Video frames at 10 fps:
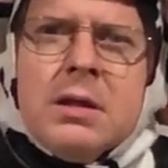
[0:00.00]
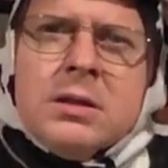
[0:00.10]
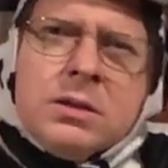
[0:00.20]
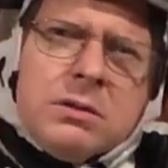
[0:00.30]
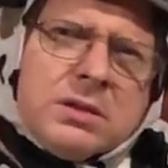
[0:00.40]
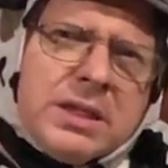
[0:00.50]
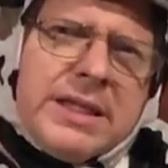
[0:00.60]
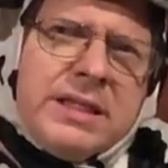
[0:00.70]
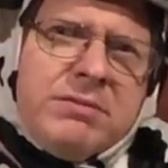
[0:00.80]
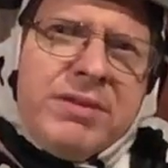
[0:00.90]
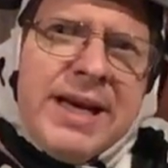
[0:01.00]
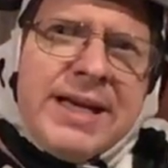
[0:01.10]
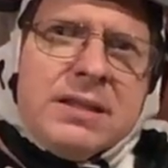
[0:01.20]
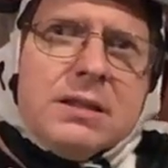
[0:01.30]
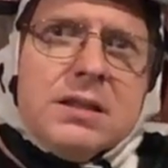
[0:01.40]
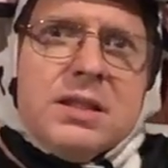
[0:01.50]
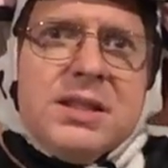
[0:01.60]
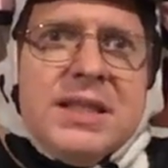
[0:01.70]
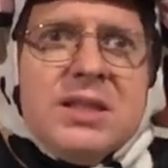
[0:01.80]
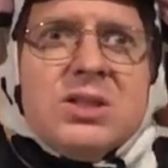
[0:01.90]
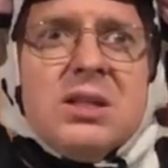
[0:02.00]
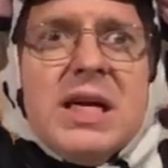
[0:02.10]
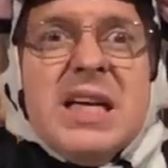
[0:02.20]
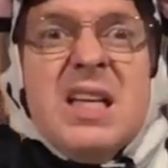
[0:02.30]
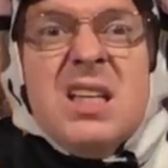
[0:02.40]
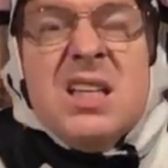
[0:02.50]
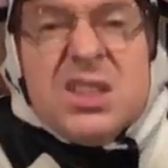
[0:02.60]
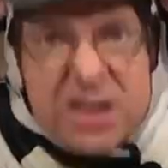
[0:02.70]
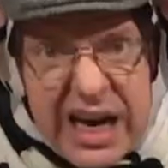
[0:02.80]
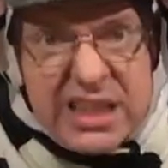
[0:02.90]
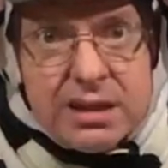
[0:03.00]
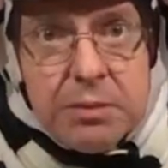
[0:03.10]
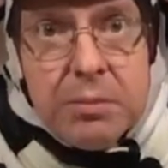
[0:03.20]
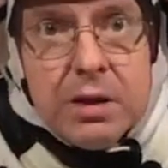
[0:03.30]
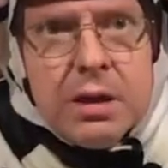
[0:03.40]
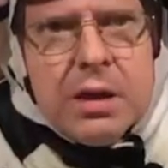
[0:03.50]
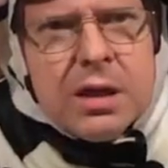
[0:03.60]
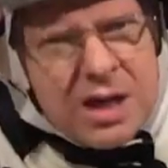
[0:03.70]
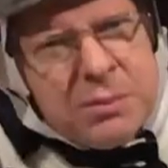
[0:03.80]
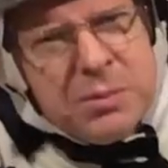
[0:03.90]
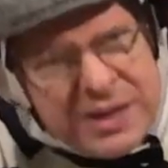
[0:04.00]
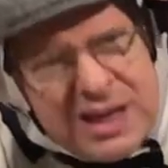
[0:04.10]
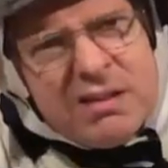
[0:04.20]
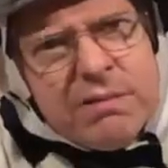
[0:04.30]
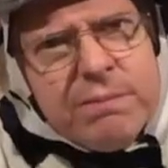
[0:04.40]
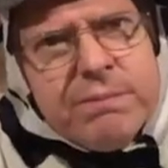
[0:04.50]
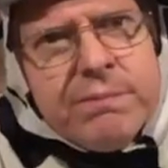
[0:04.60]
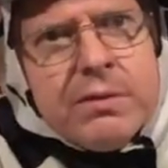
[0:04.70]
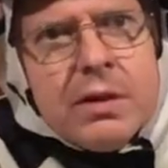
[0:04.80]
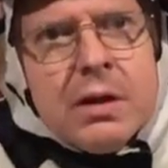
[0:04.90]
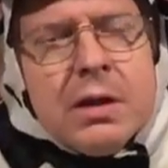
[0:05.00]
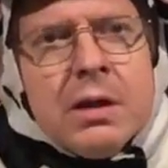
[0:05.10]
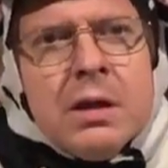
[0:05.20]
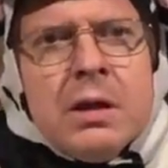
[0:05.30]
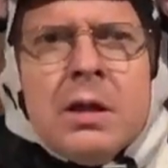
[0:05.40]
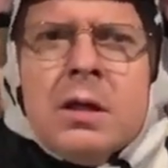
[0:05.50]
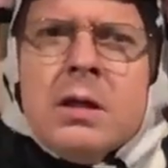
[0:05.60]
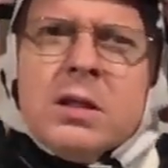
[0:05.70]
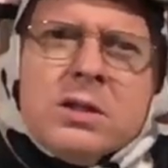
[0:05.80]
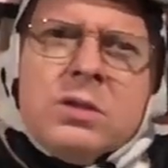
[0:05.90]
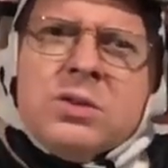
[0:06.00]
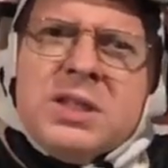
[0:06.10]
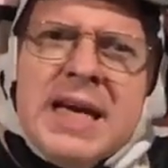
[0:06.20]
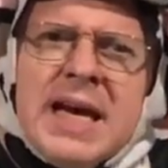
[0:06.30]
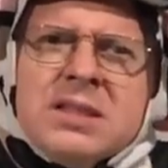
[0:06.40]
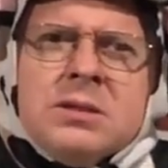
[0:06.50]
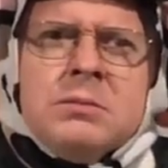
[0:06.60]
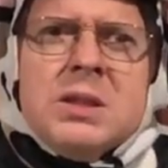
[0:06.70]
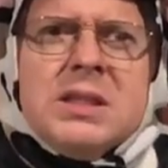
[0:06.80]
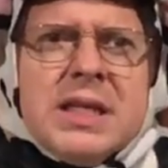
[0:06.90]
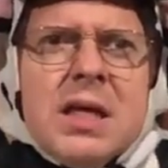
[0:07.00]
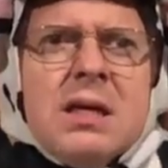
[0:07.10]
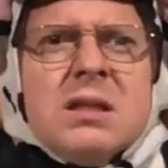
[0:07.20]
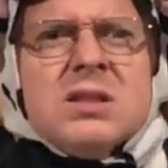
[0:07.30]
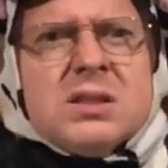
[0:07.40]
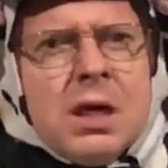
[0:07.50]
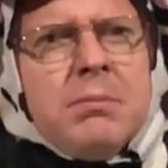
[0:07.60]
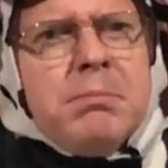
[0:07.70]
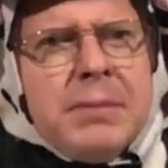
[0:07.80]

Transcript: So excited, in fact, the teacher had to distract them, calm them down. So she asked them to tell her something